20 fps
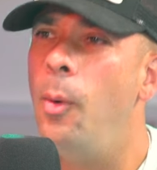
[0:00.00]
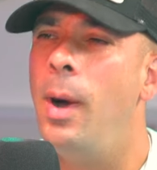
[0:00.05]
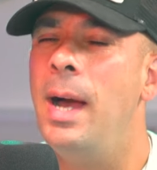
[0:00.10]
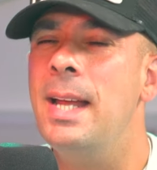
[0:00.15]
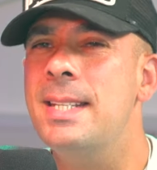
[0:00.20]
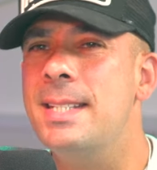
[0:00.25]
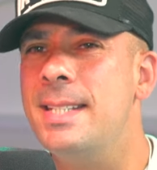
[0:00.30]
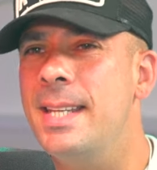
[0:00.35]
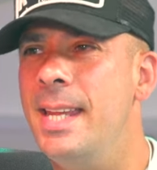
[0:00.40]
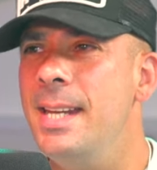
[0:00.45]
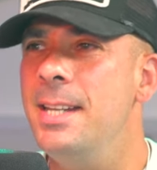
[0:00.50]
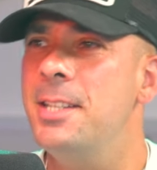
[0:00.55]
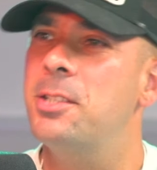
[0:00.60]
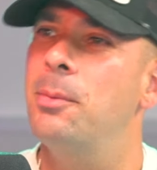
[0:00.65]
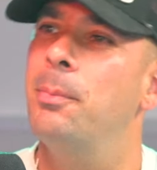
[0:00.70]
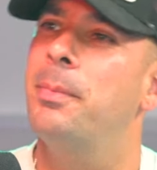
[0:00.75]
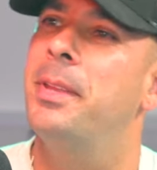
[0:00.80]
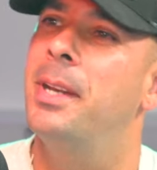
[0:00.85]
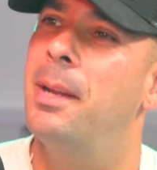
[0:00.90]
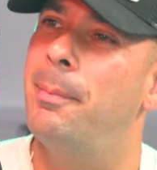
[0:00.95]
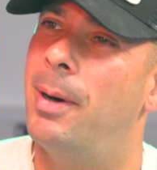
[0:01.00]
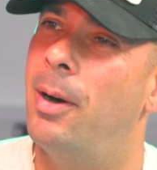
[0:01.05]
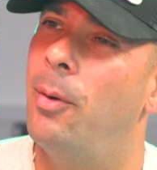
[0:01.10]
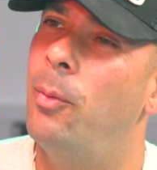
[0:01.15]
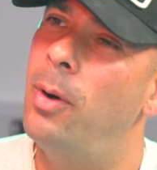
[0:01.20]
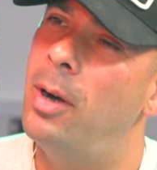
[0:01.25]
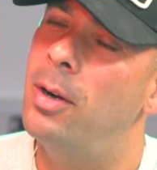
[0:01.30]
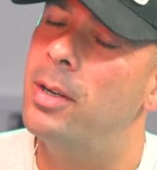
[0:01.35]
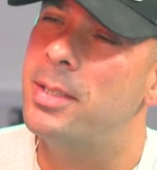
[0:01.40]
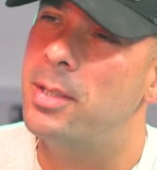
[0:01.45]
I've seen something about
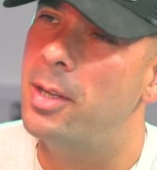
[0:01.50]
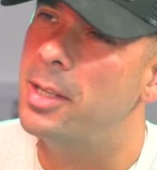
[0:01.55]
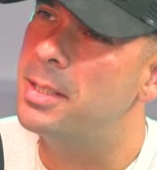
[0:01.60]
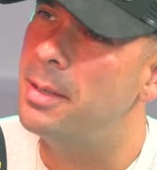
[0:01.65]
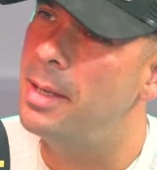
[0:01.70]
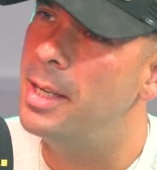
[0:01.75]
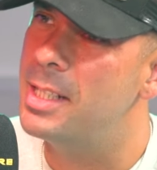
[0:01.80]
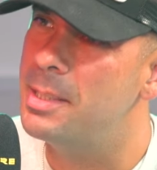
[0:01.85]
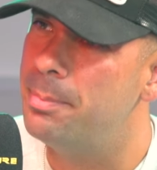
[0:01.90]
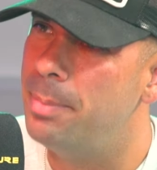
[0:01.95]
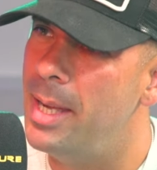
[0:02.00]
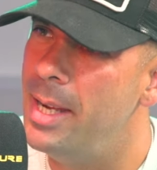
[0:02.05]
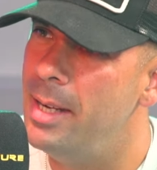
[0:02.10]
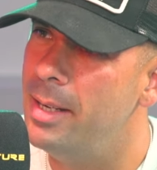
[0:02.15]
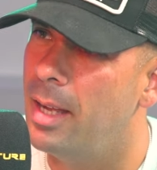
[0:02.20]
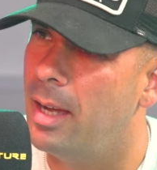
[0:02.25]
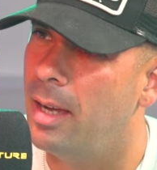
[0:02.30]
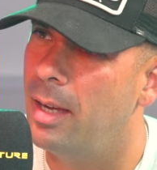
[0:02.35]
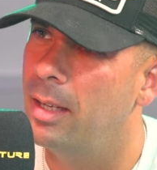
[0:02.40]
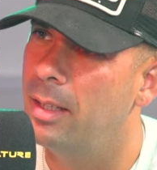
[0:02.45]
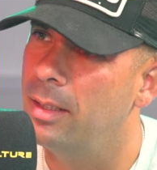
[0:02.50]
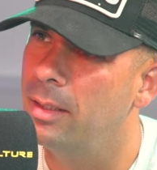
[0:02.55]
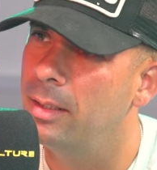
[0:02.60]
what. So explain that.